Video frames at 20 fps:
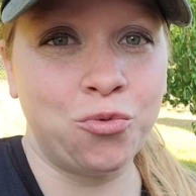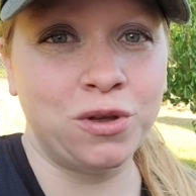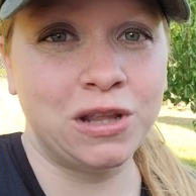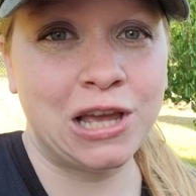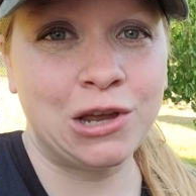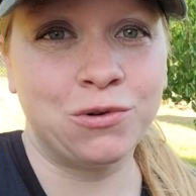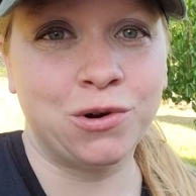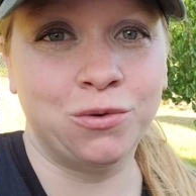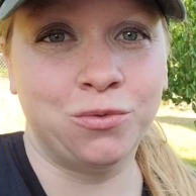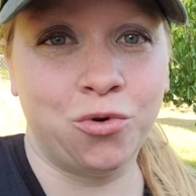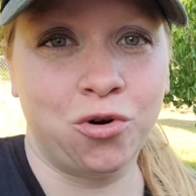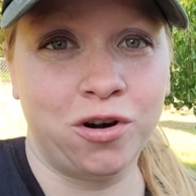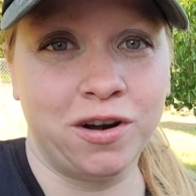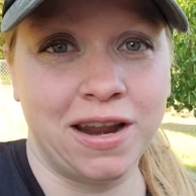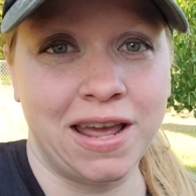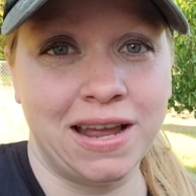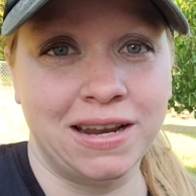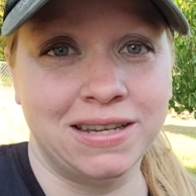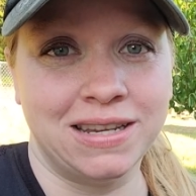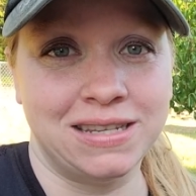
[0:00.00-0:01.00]
really
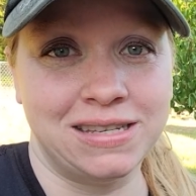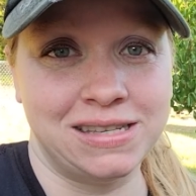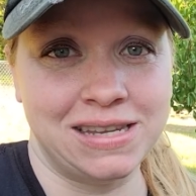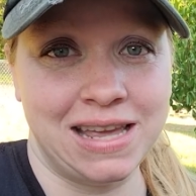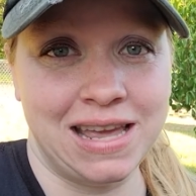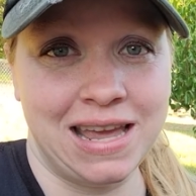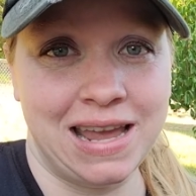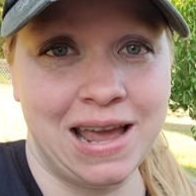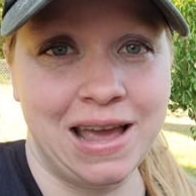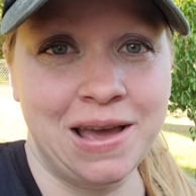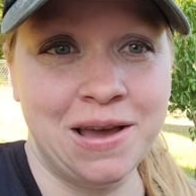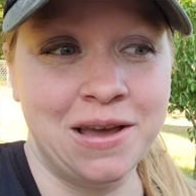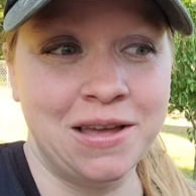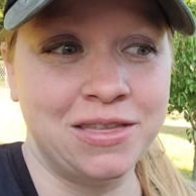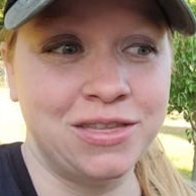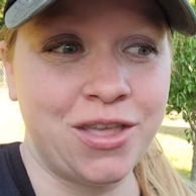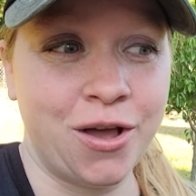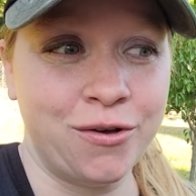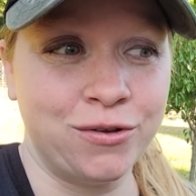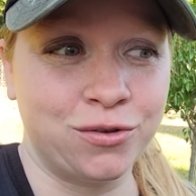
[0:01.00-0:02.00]
rewarding to see
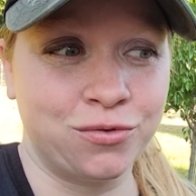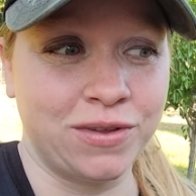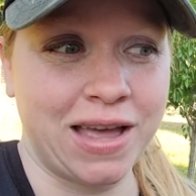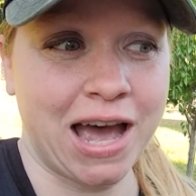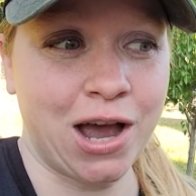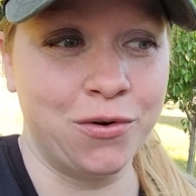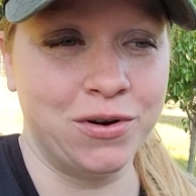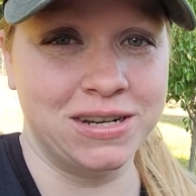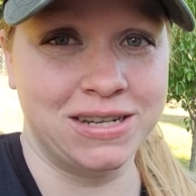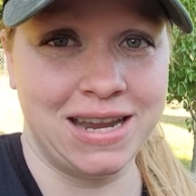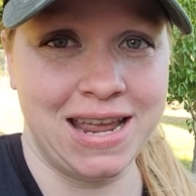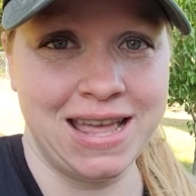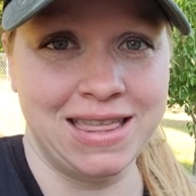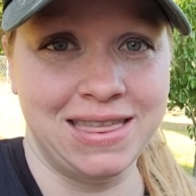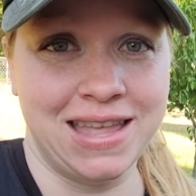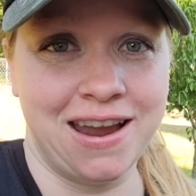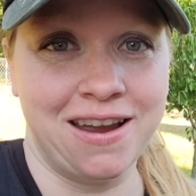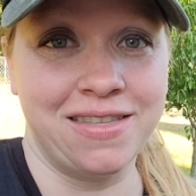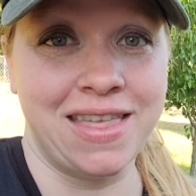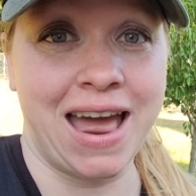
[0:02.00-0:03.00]
those flowers
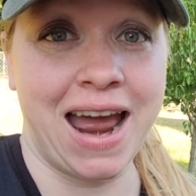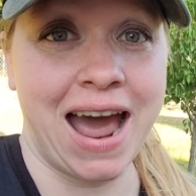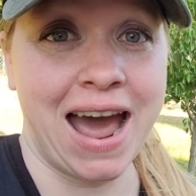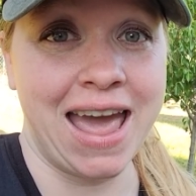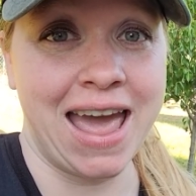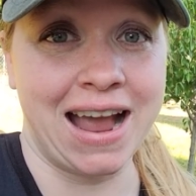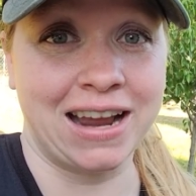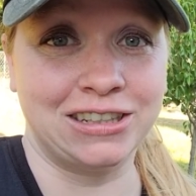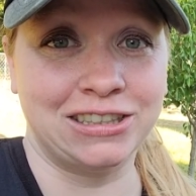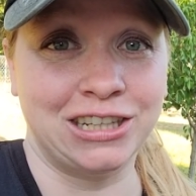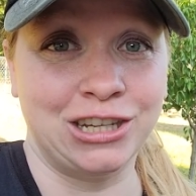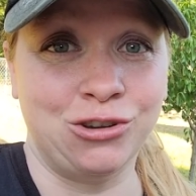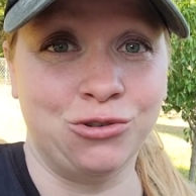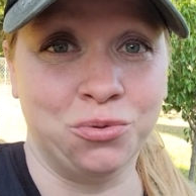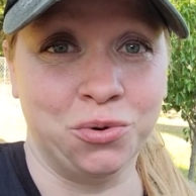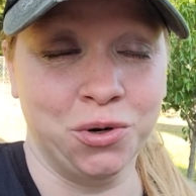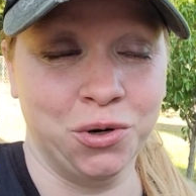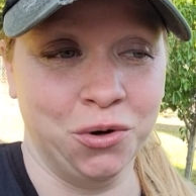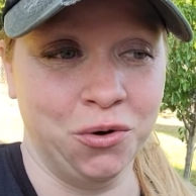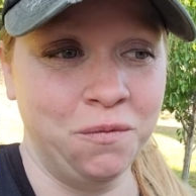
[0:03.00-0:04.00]
in there that I actually
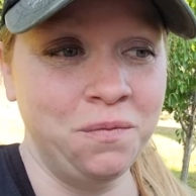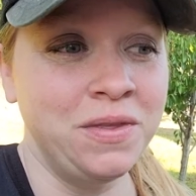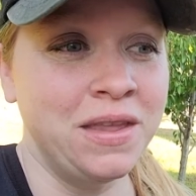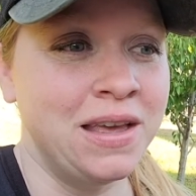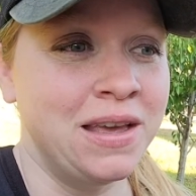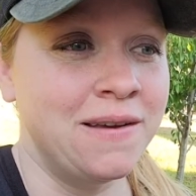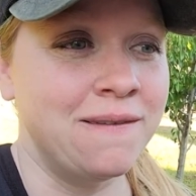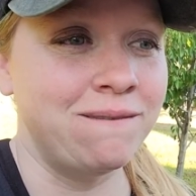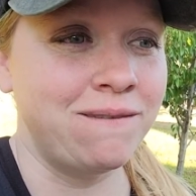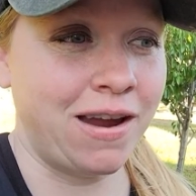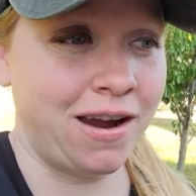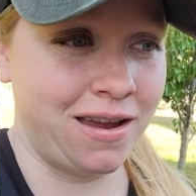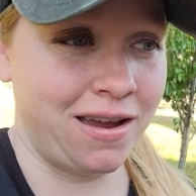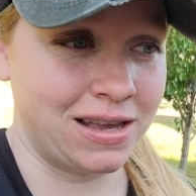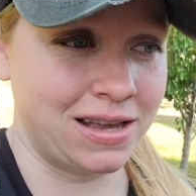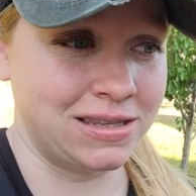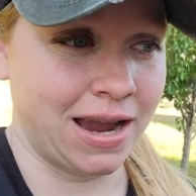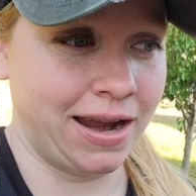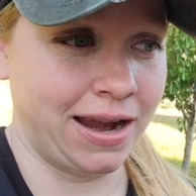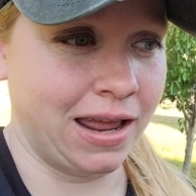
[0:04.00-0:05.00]
grew. Very
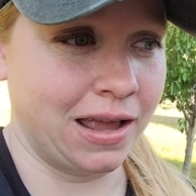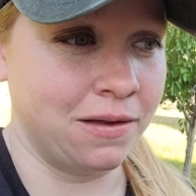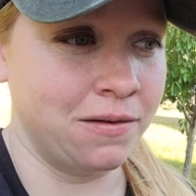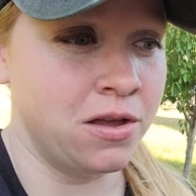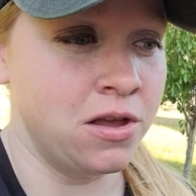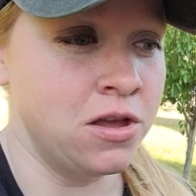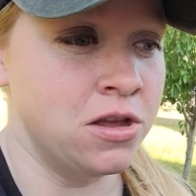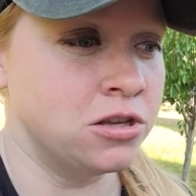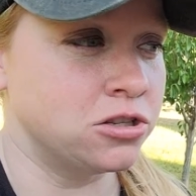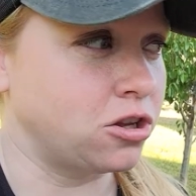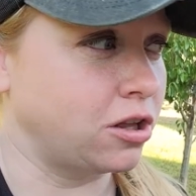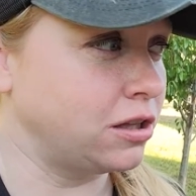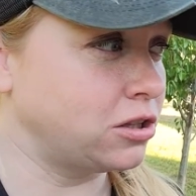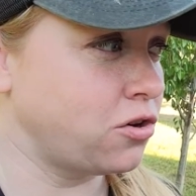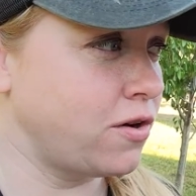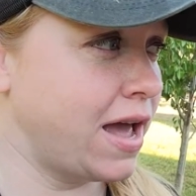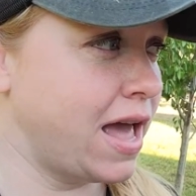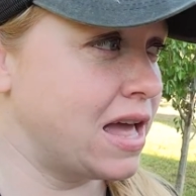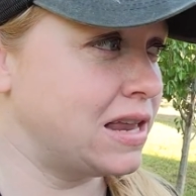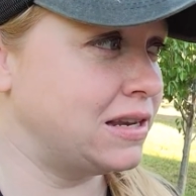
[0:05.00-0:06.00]
exciting. So let's
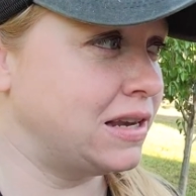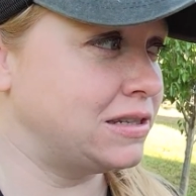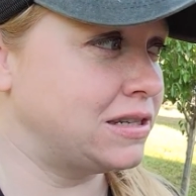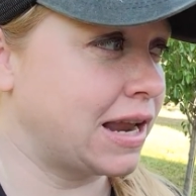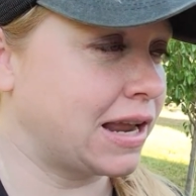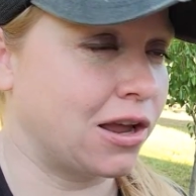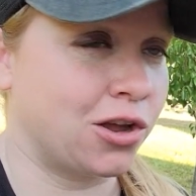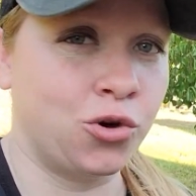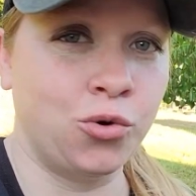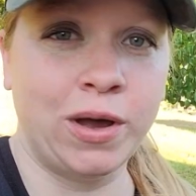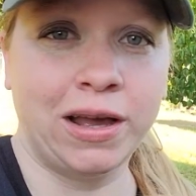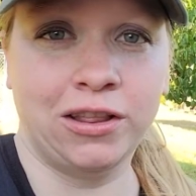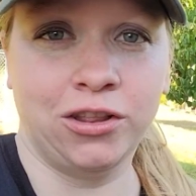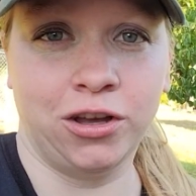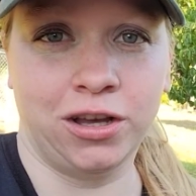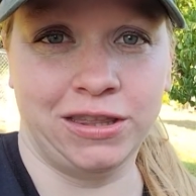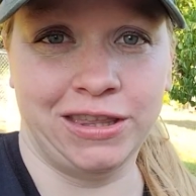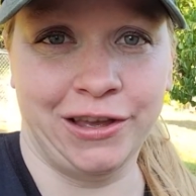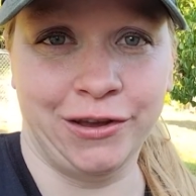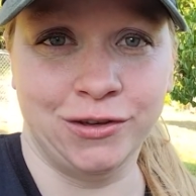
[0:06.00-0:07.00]
go ahead and just take a quick
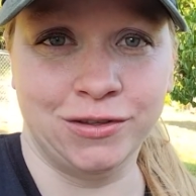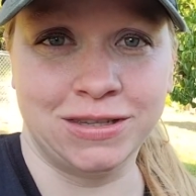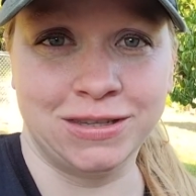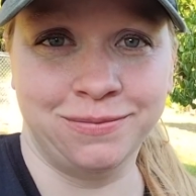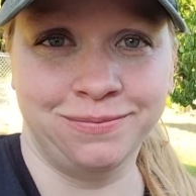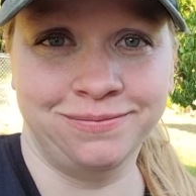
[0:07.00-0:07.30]
look at those.